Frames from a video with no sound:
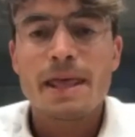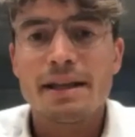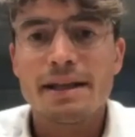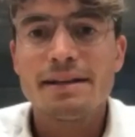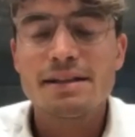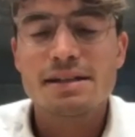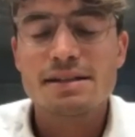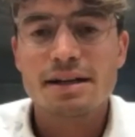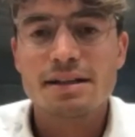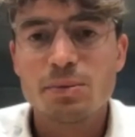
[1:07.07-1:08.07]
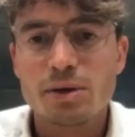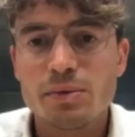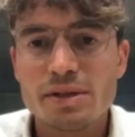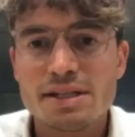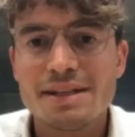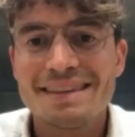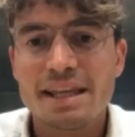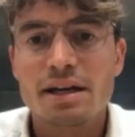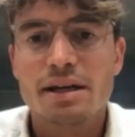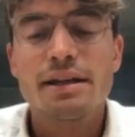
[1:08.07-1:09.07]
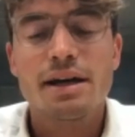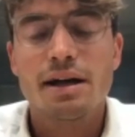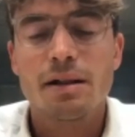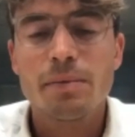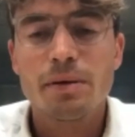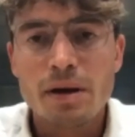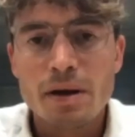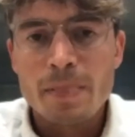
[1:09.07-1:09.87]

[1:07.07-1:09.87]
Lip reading: and that's exactly where we see tech can help.